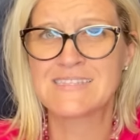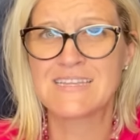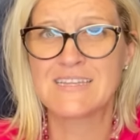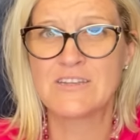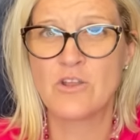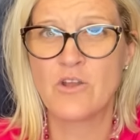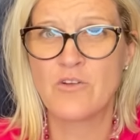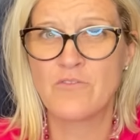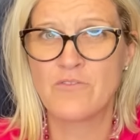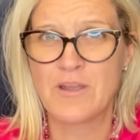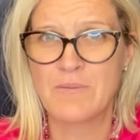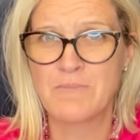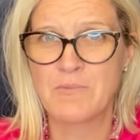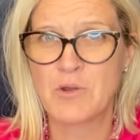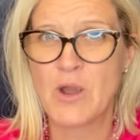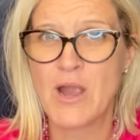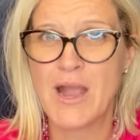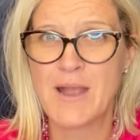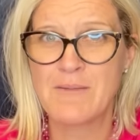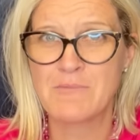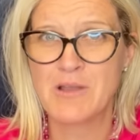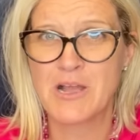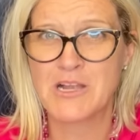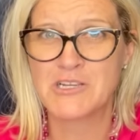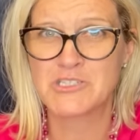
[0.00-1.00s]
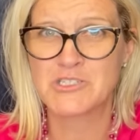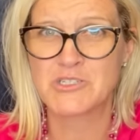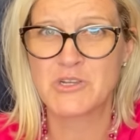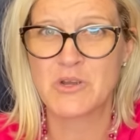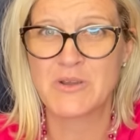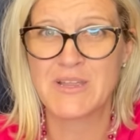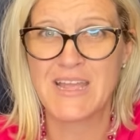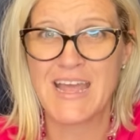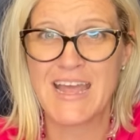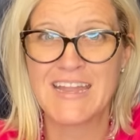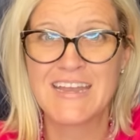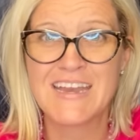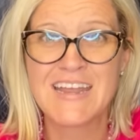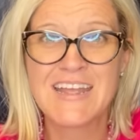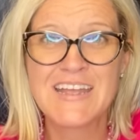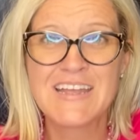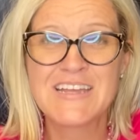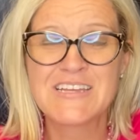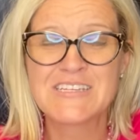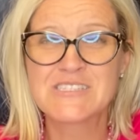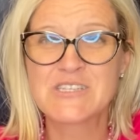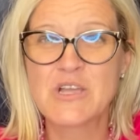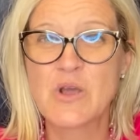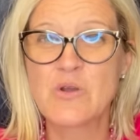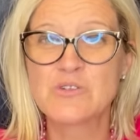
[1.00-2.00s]
in November. I'm not sure yet.
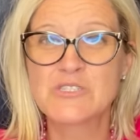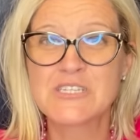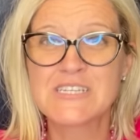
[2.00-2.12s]
So